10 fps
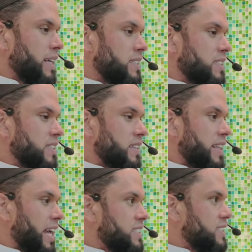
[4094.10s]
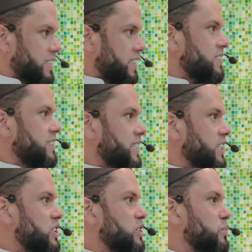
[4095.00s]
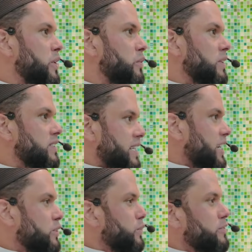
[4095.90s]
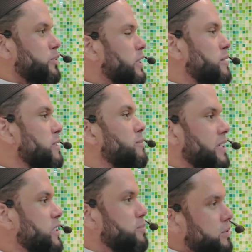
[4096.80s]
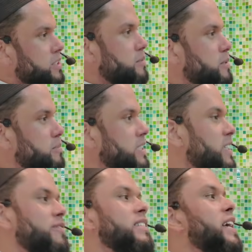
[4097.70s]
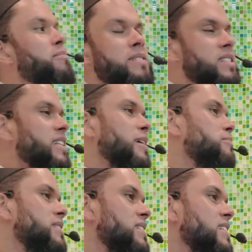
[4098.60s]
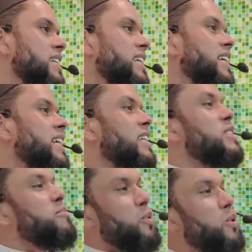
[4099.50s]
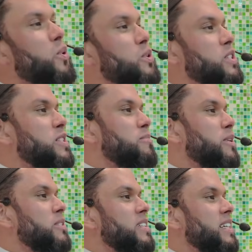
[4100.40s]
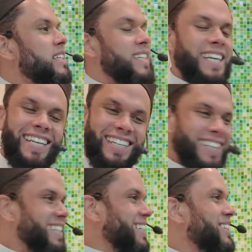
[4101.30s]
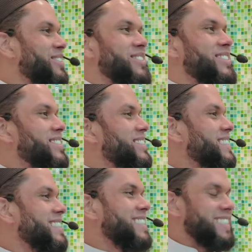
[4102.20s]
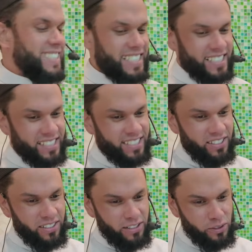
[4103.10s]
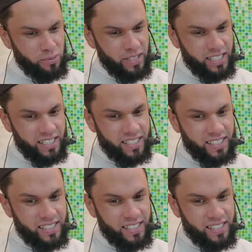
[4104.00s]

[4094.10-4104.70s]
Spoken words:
But the accidental touches, we will try to avoid them as much as possible. But if it happens, it happens. It's a more cautious approach than anything goes, right? Allah knows best.